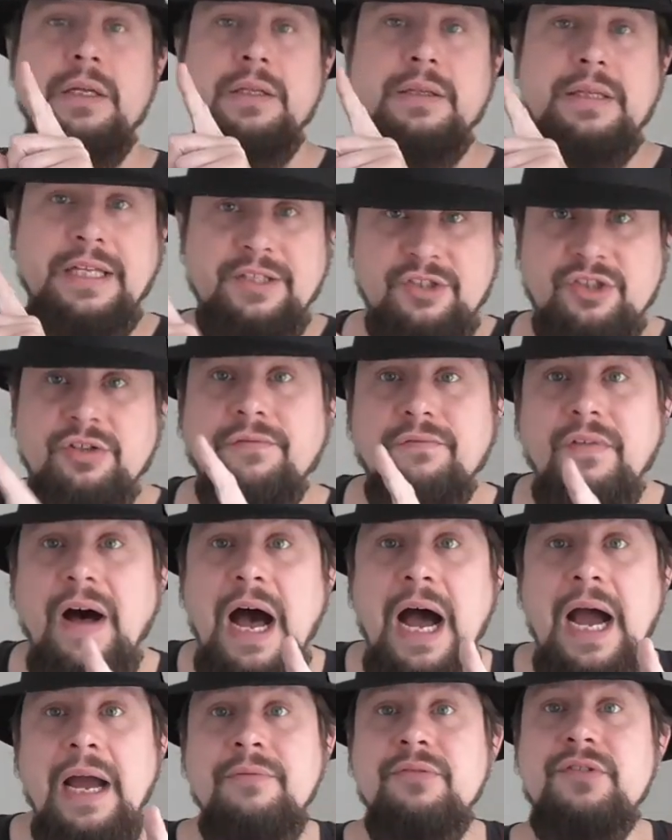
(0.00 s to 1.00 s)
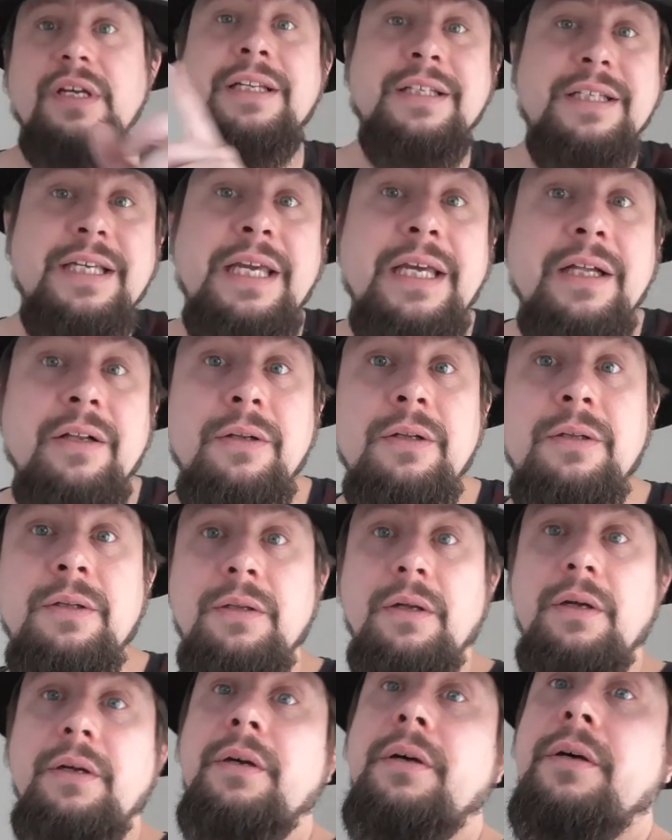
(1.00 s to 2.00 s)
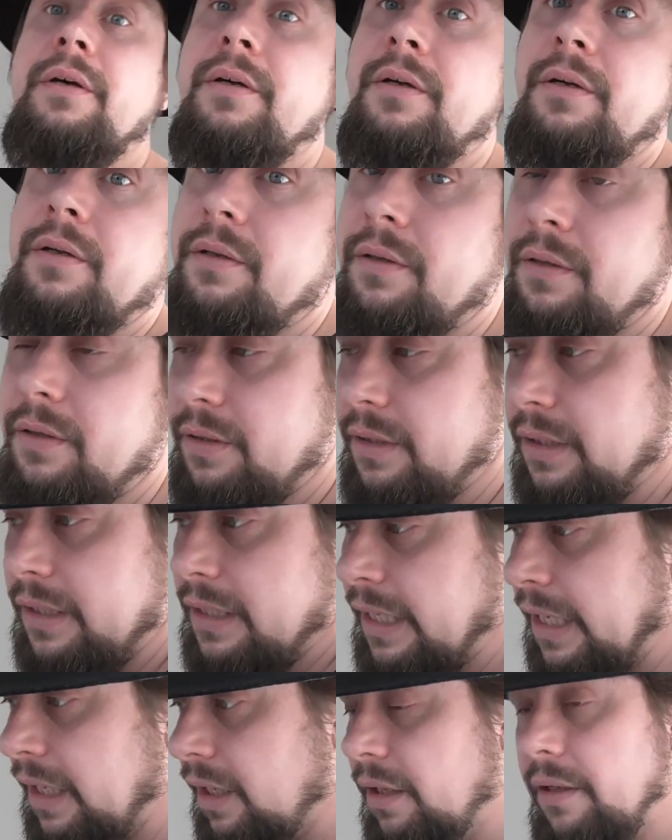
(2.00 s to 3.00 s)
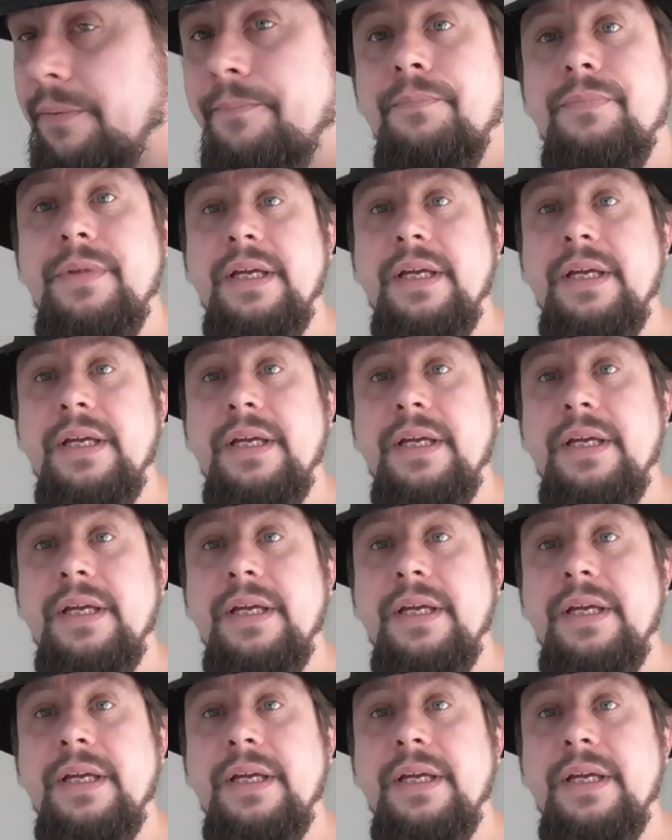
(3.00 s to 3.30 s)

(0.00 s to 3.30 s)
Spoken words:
that survives and kill the killer.